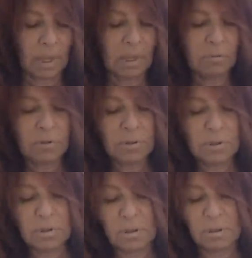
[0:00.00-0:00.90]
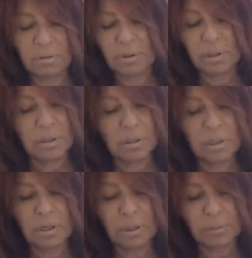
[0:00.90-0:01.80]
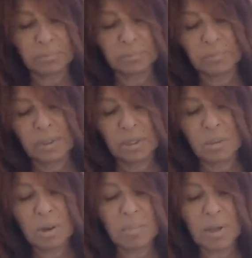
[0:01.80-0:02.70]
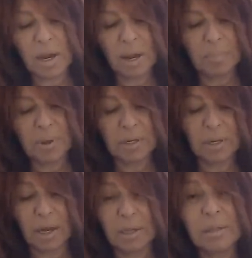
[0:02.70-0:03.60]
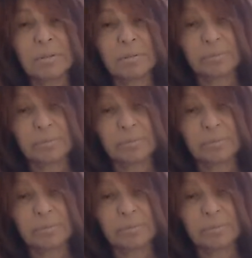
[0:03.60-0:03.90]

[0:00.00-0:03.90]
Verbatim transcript: I feel, you, you know, you may be up at night,